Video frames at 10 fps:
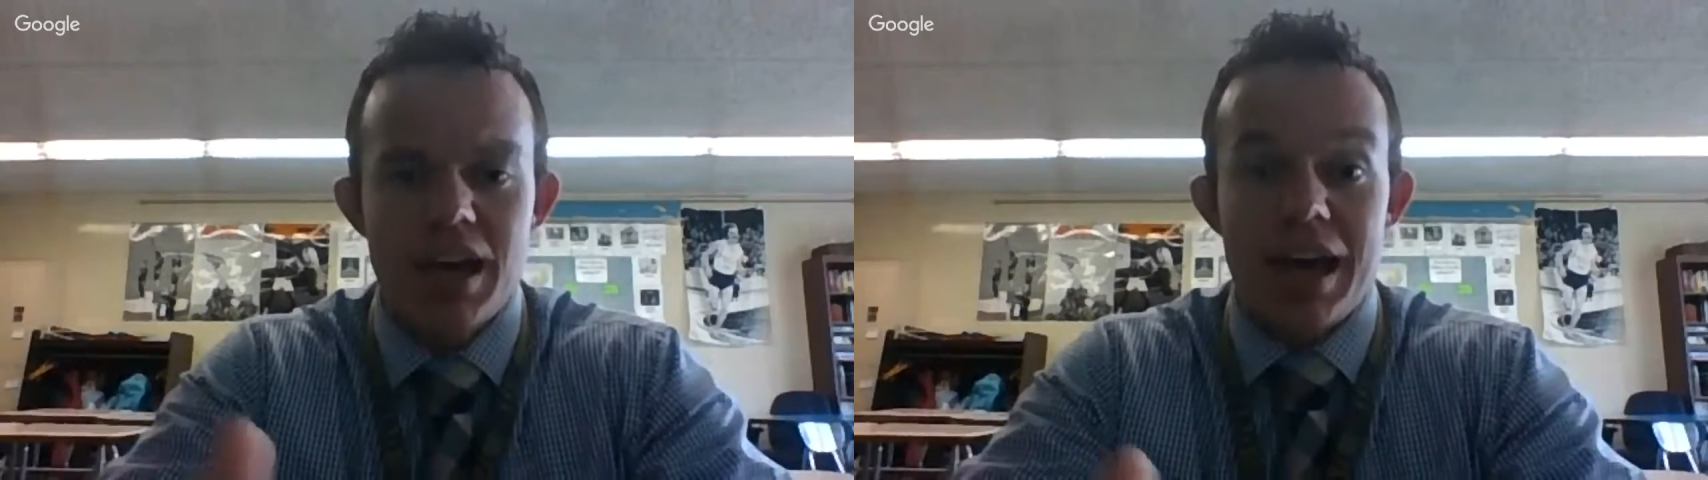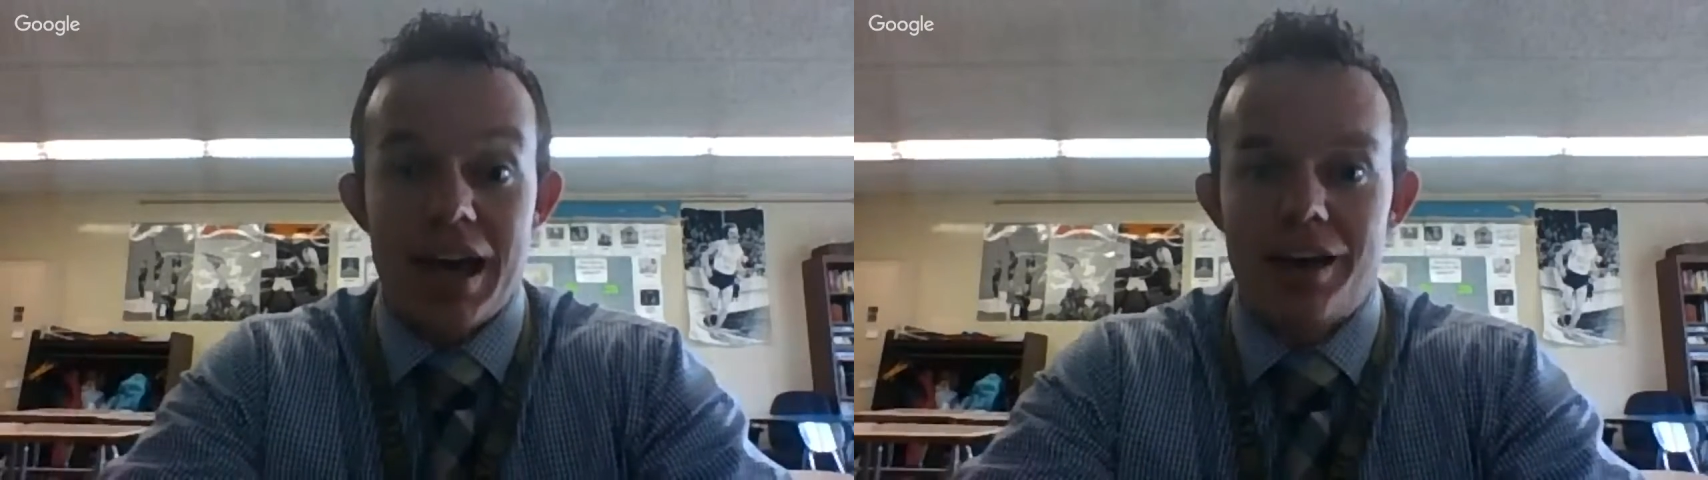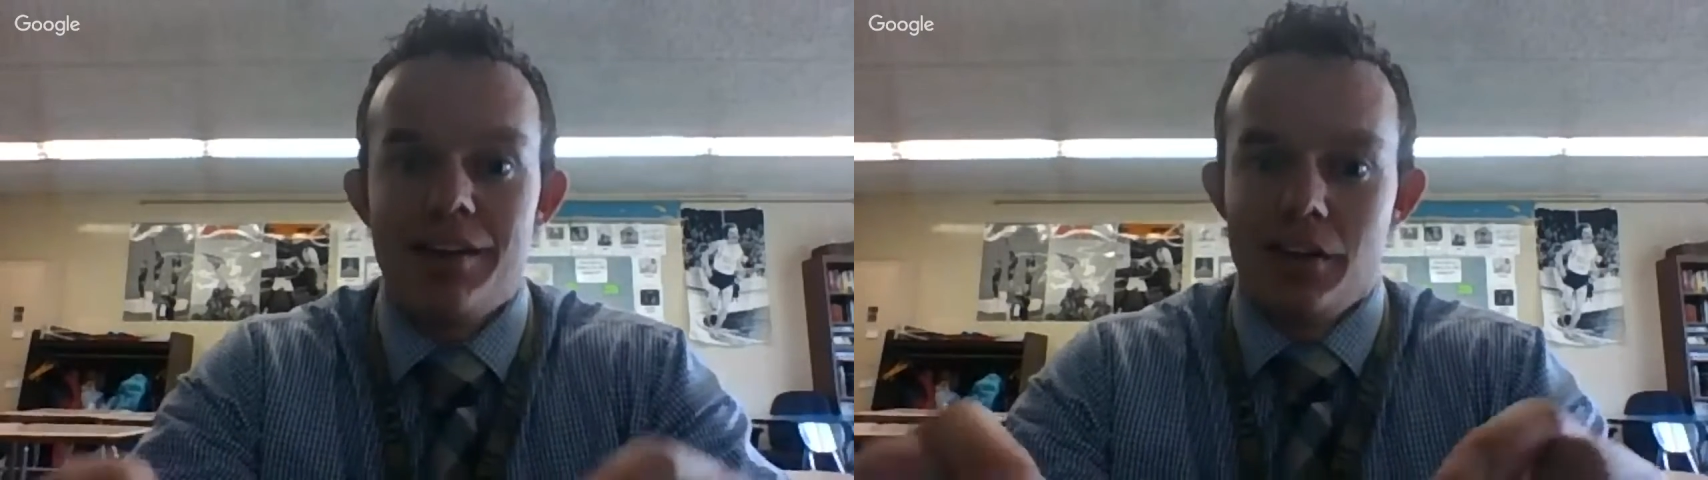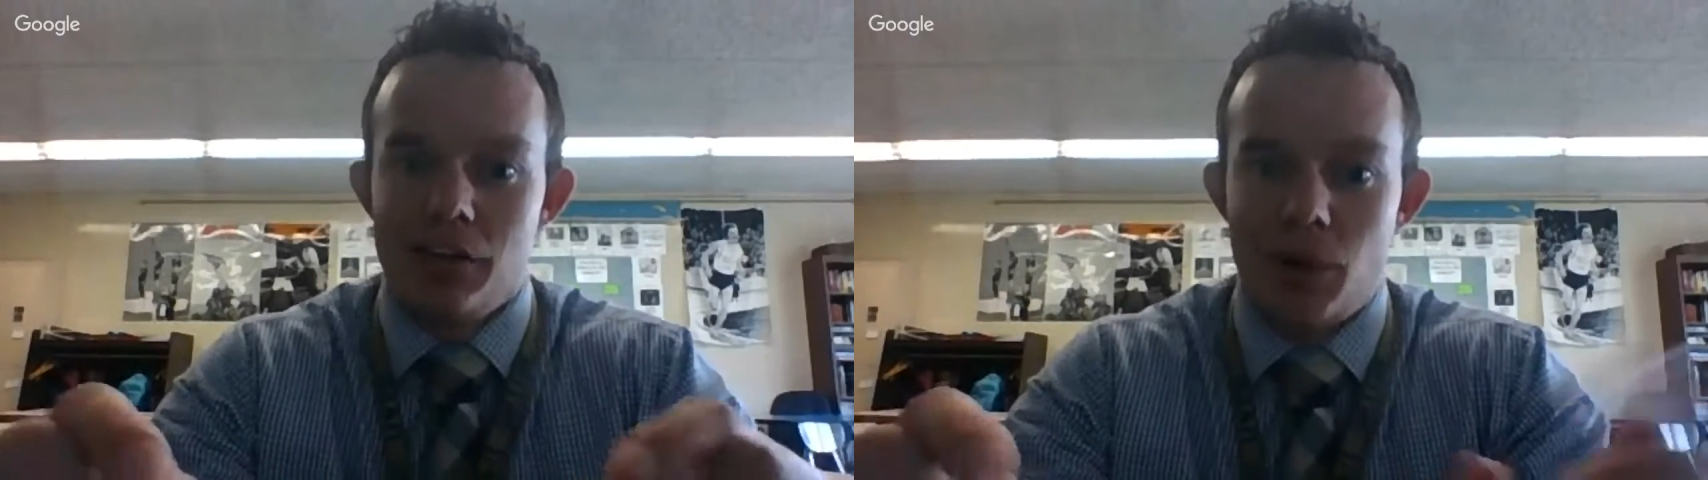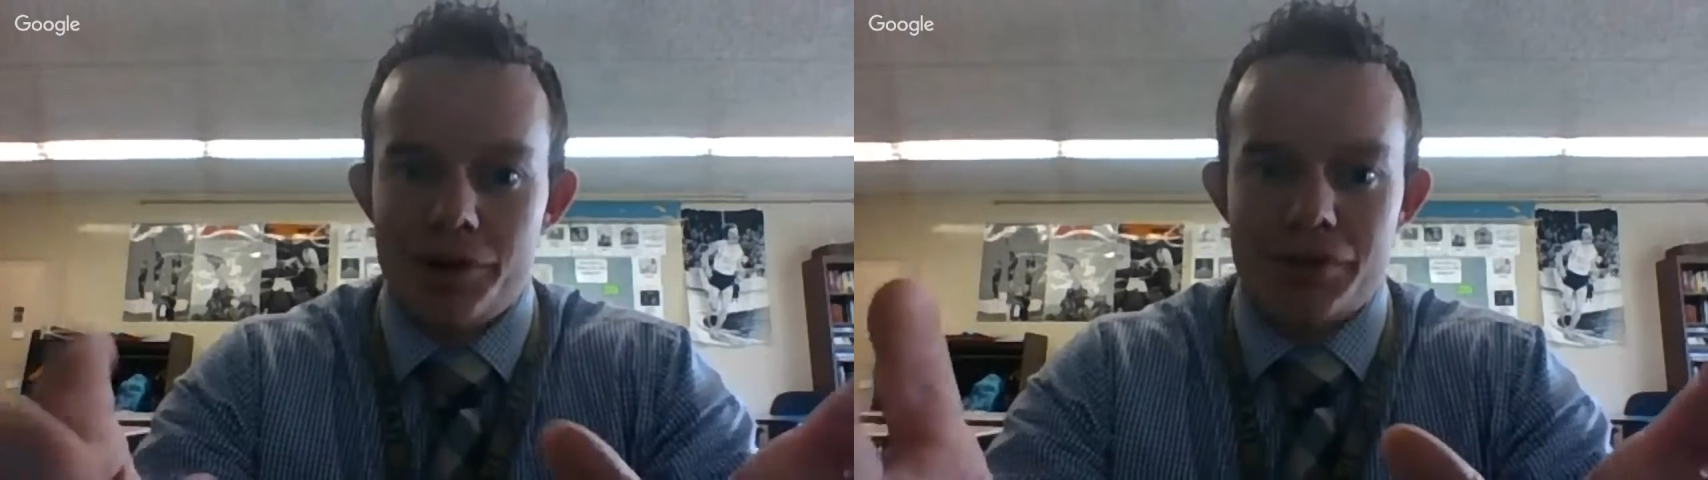And
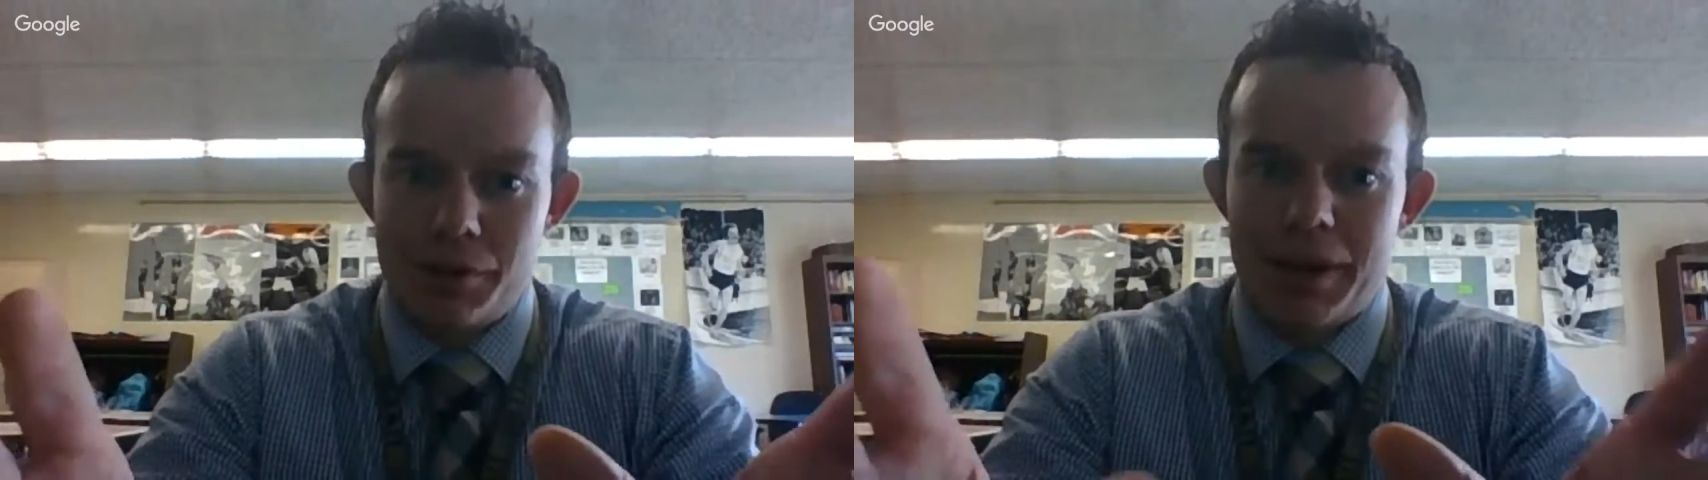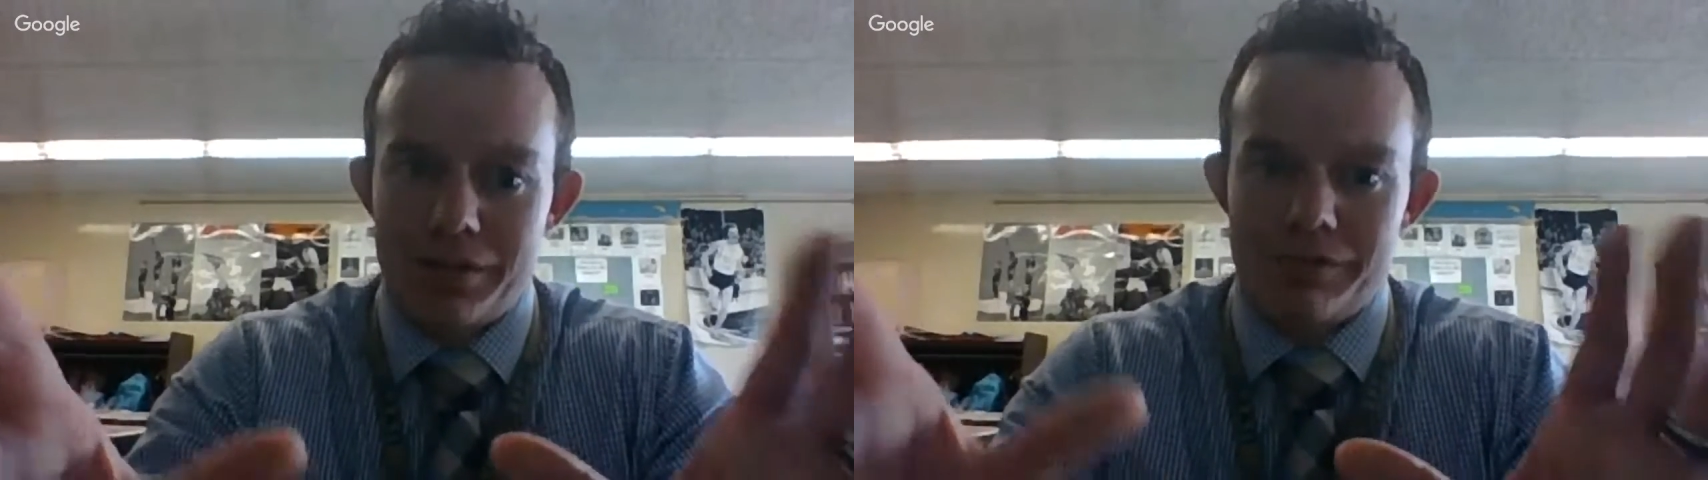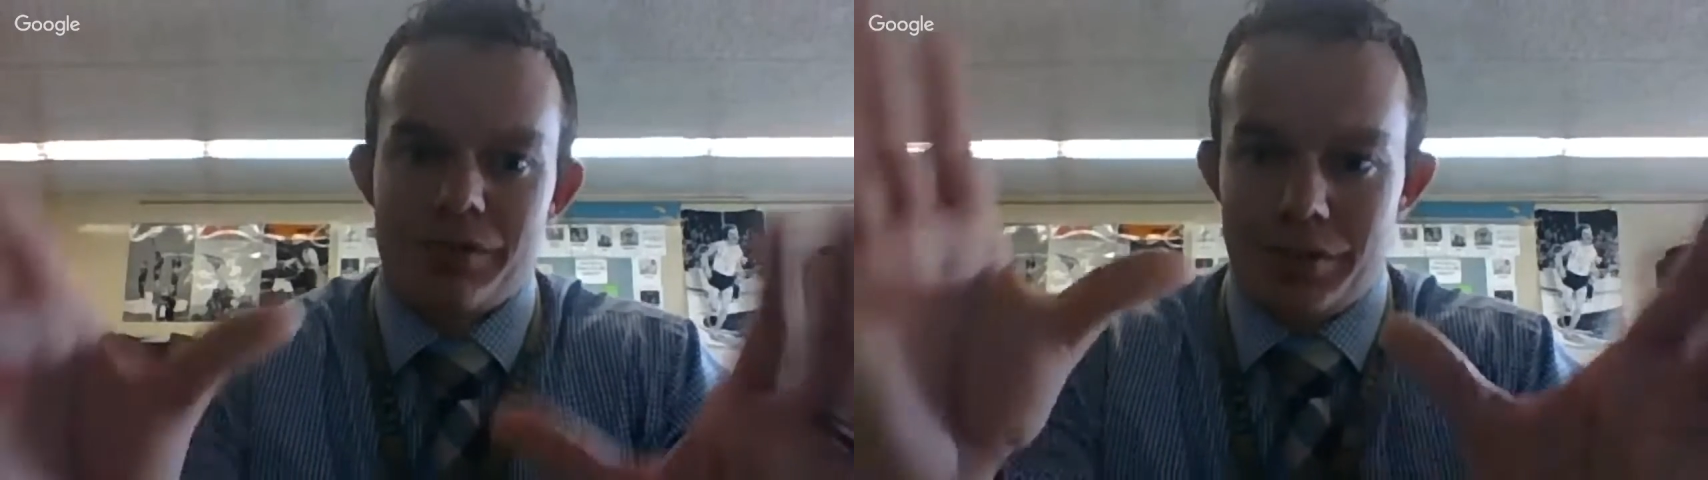you also learned about,